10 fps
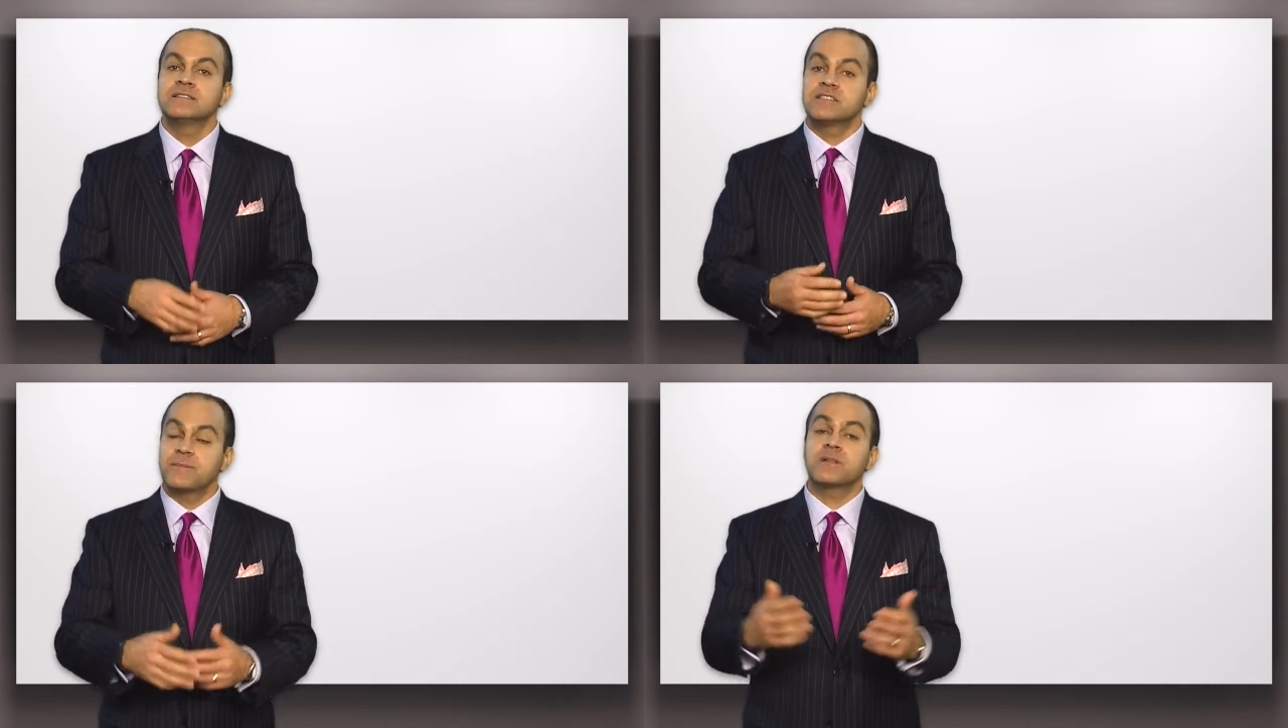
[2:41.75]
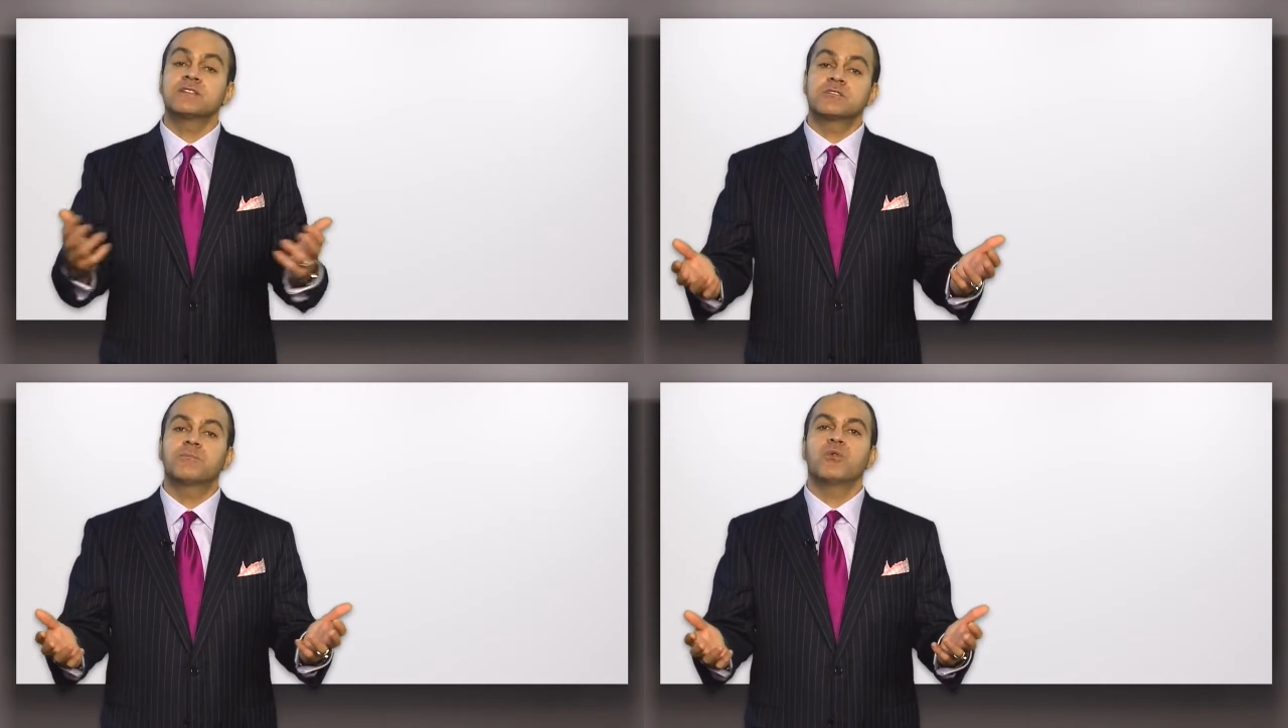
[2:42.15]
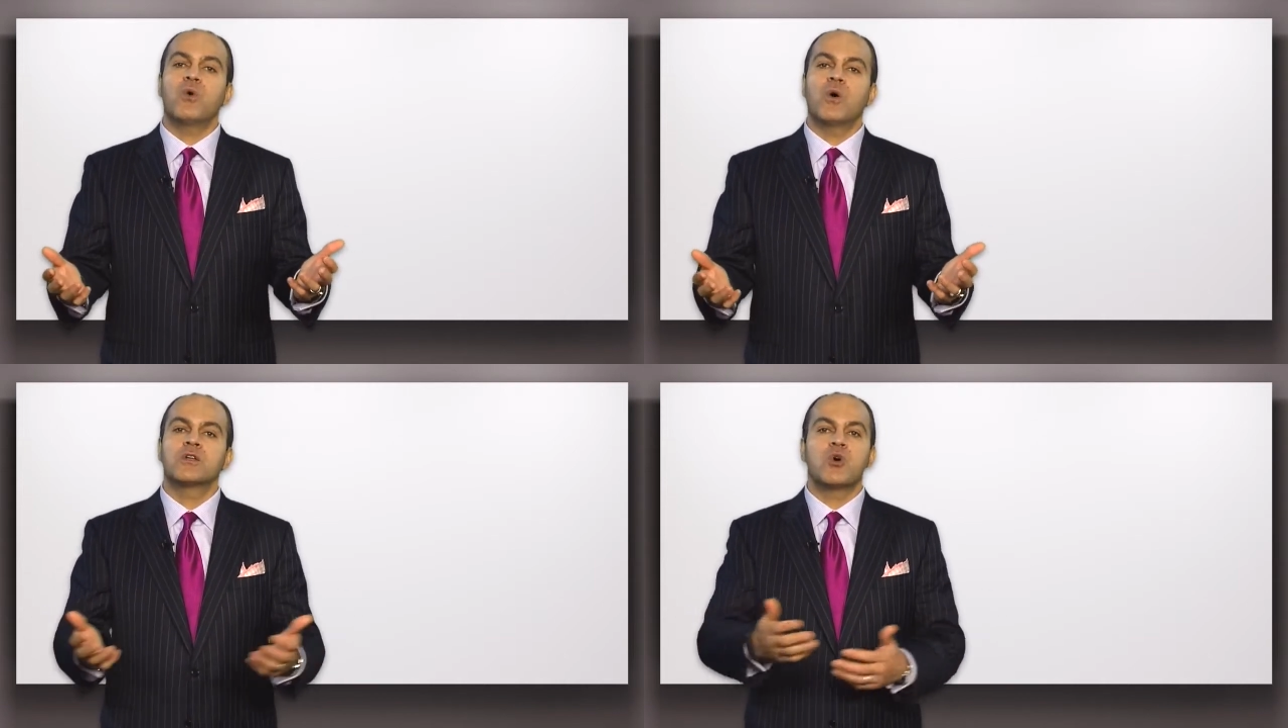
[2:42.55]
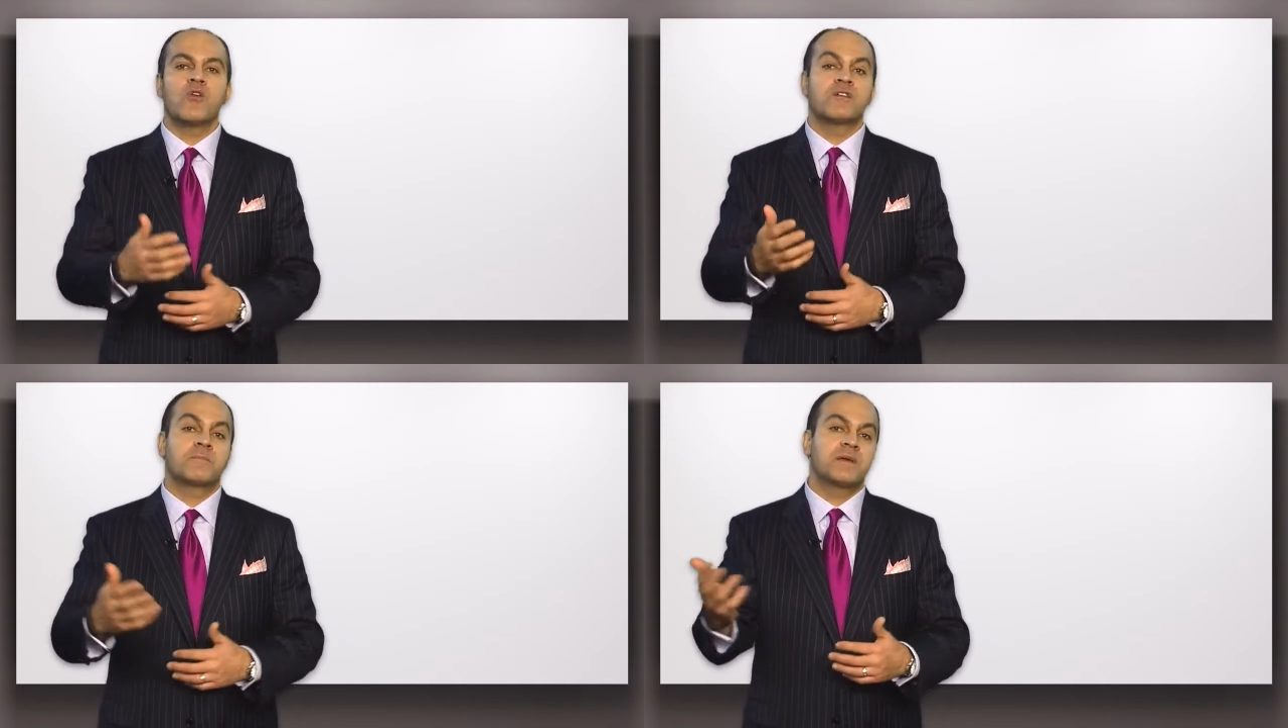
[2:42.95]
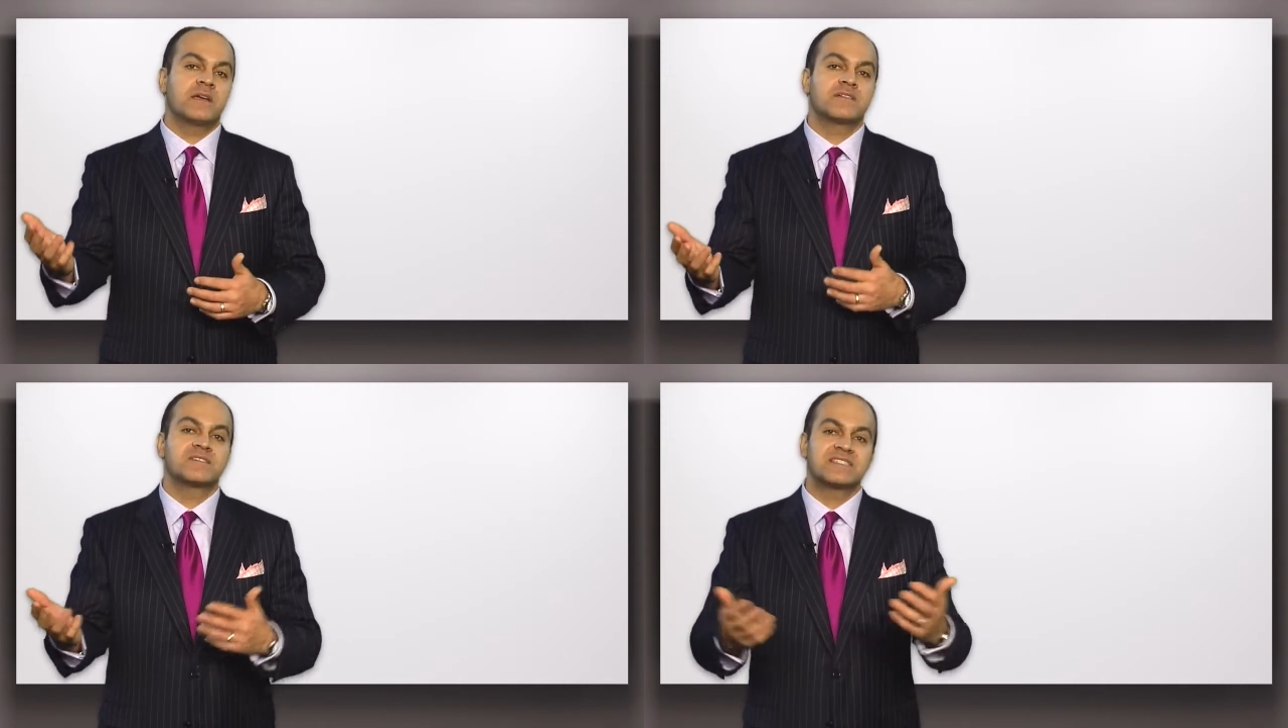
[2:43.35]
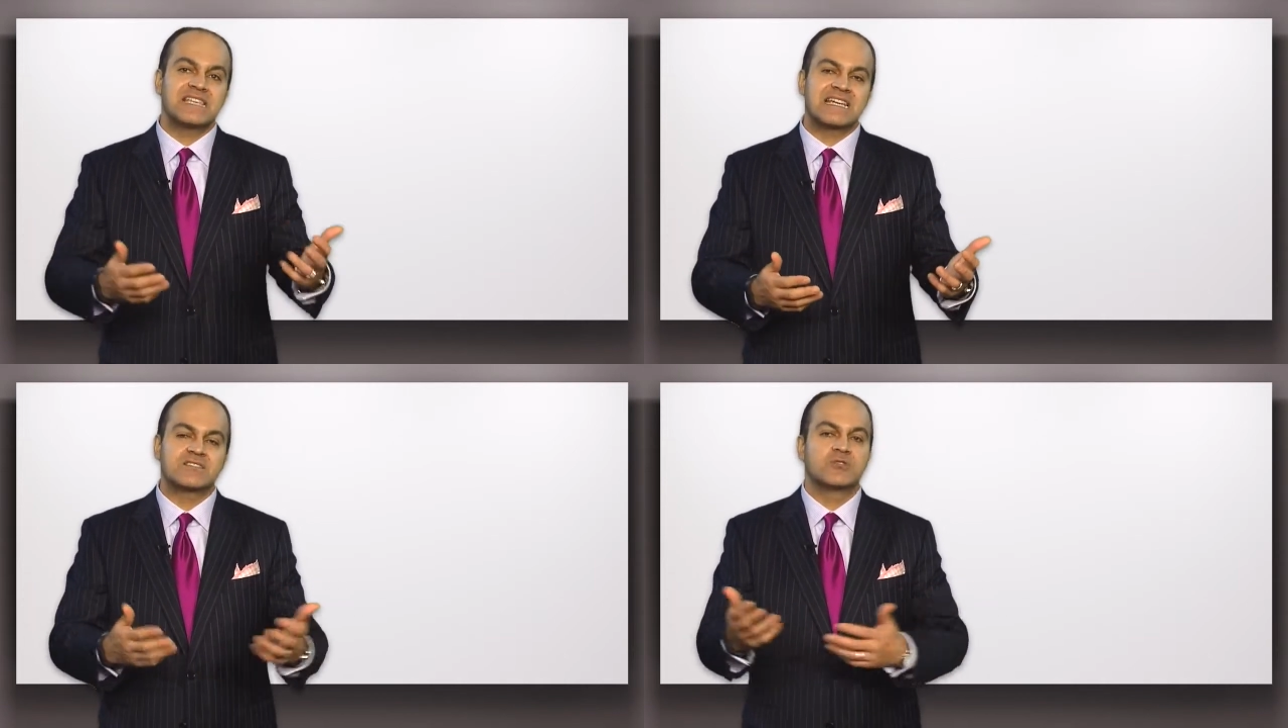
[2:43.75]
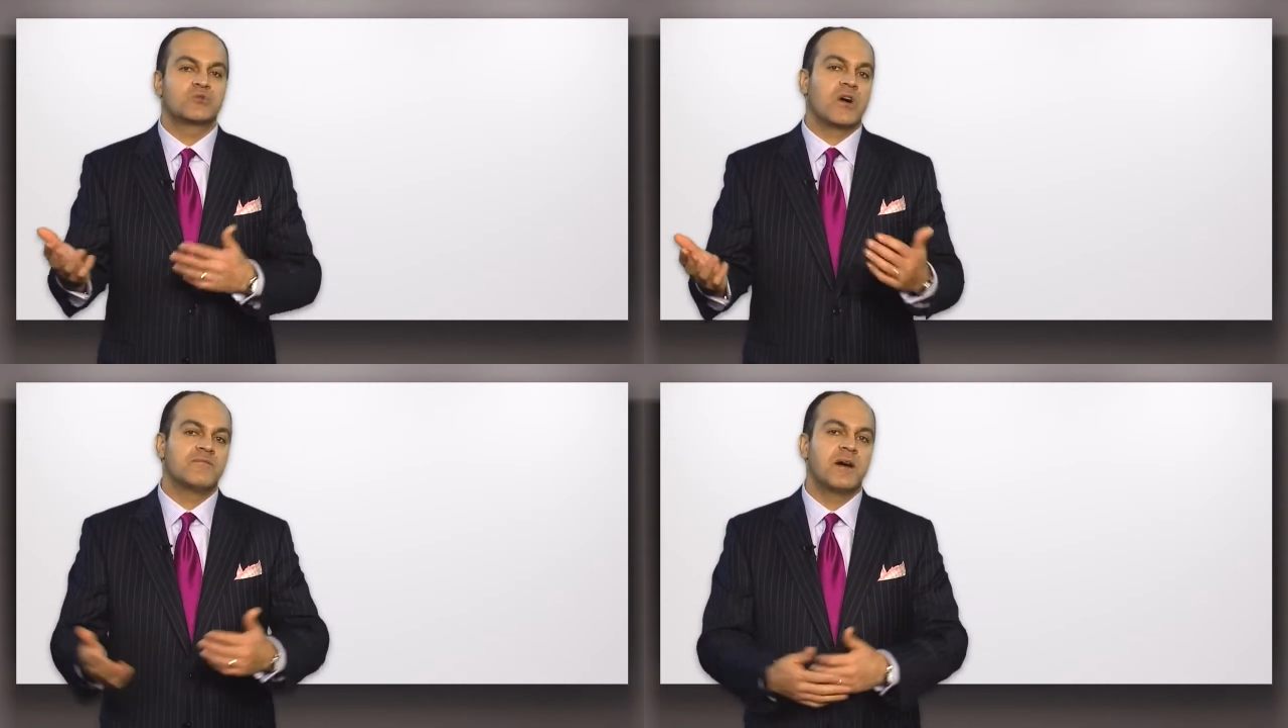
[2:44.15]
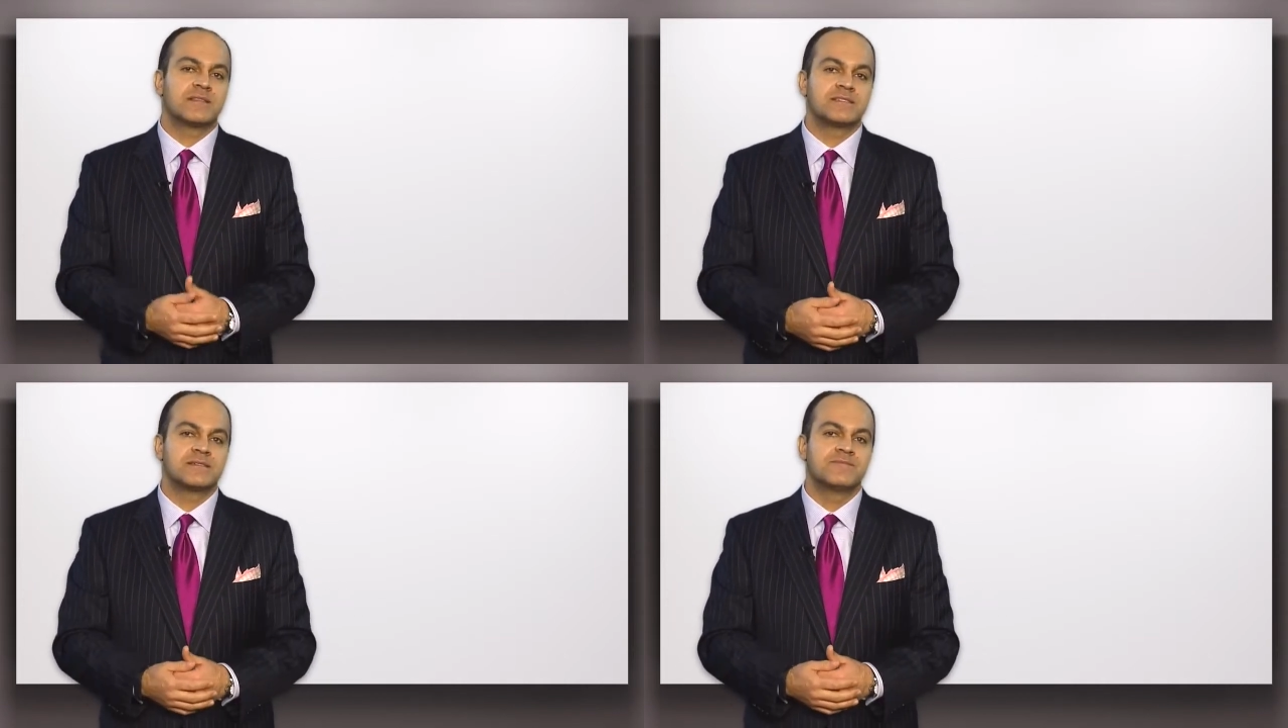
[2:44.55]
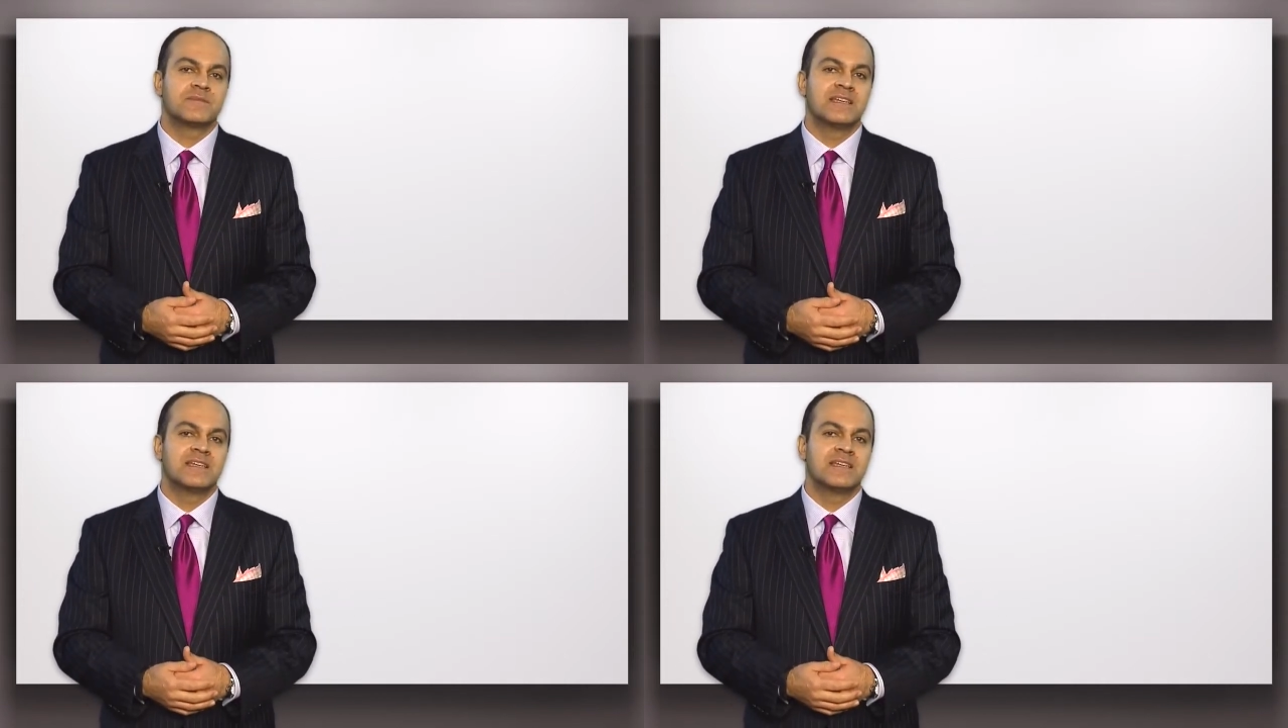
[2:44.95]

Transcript: typically deployed over a period of six to 12 months.